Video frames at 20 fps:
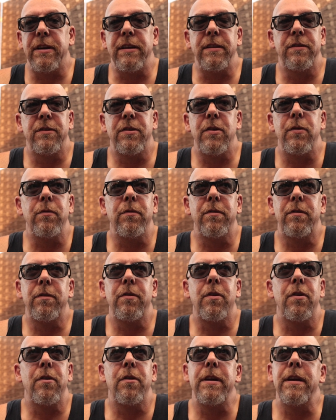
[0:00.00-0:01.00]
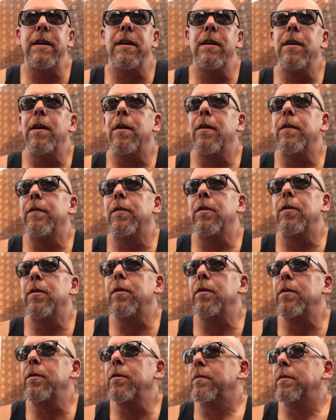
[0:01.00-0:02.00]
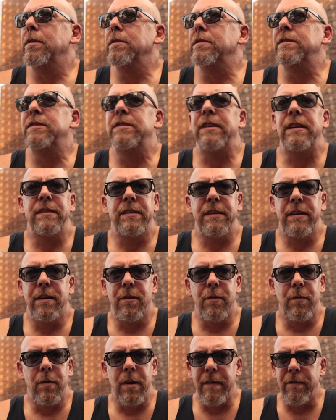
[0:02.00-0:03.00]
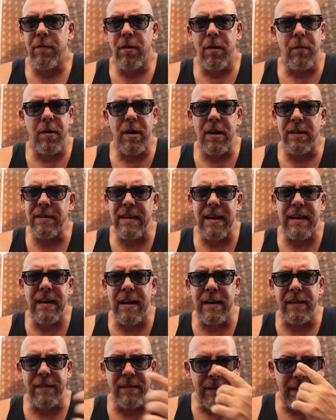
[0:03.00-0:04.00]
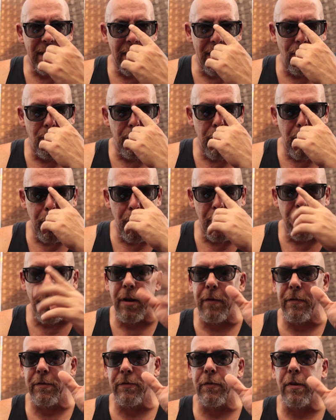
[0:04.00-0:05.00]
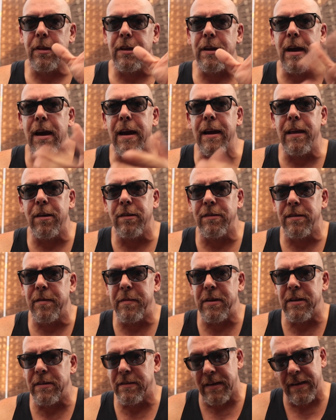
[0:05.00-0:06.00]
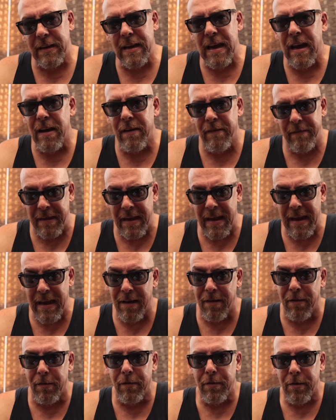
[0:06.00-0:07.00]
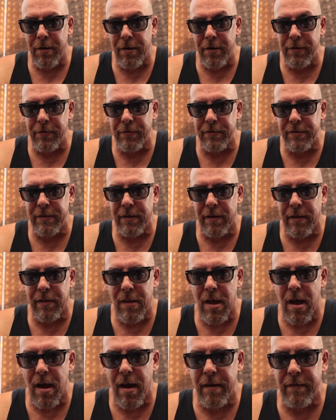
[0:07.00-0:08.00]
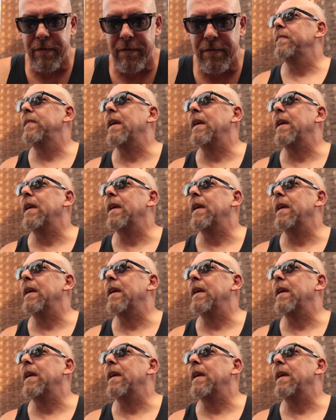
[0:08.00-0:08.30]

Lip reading: like 230 over 160 or whatever it was. I honestly can't remember, but it was really high. He looks at me, he's like, how in the hell are you still alive?